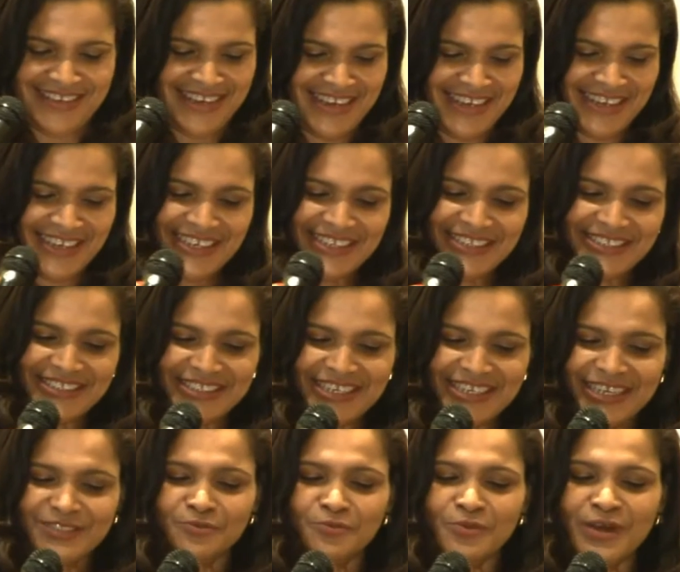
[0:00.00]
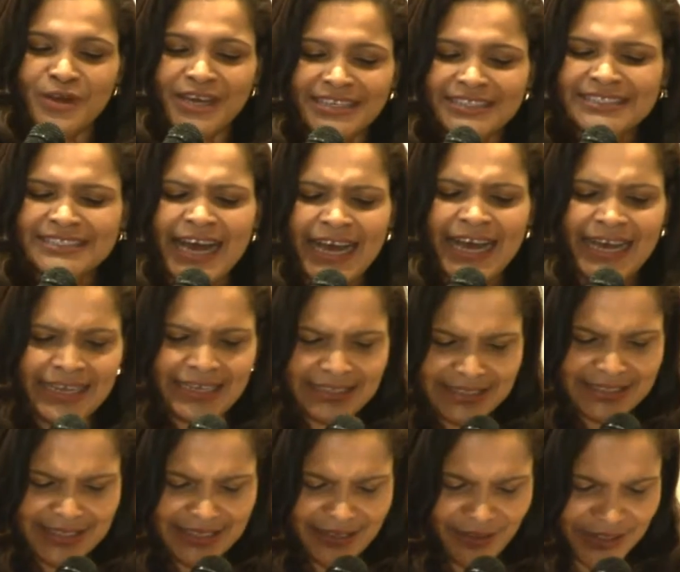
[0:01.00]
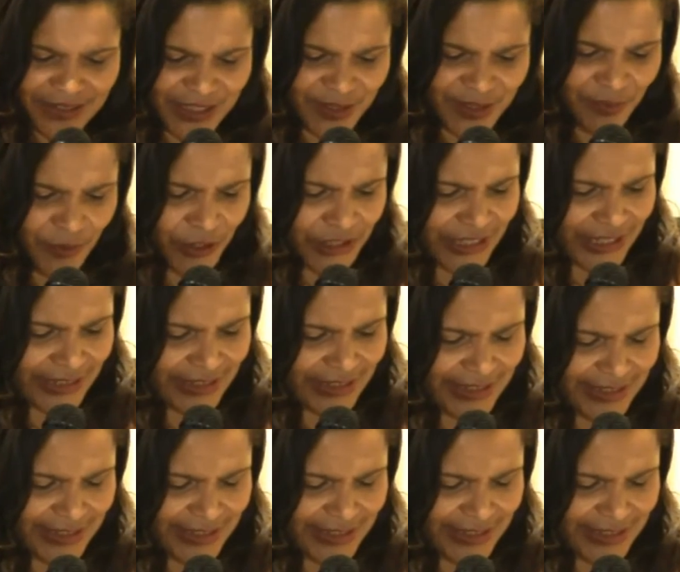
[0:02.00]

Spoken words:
She has worked tirelessly on this project,